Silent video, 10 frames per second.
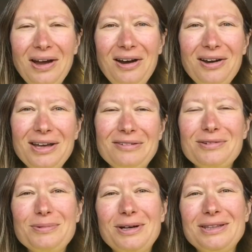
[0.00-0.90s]
Hi
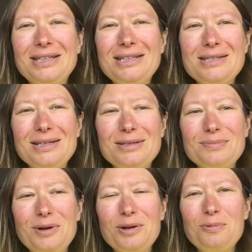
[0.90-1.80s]
everyone, this is
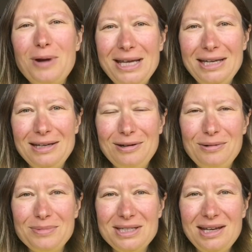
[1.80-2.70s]
my weigh-in
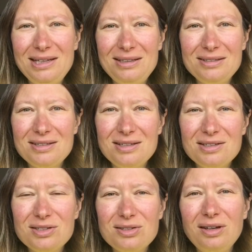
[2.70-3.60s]
update.
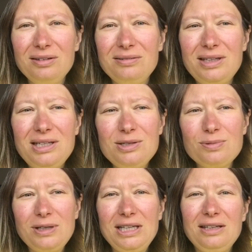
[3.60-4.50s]
So this
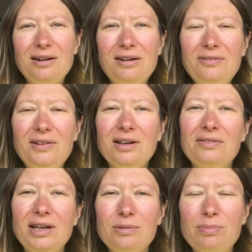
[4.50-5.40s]
week I feel I've
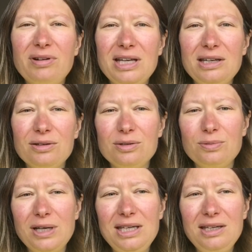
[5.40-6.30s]
had a pretty good
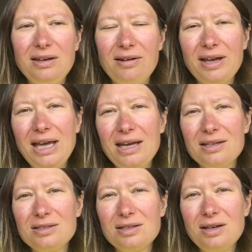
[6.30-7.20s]
week. I
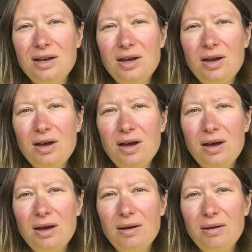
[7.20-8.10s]
had
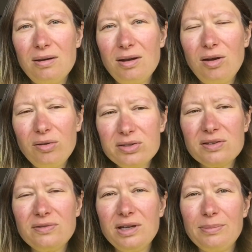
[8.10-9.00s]
lots
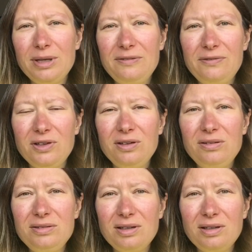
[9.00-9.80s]
of yummy food.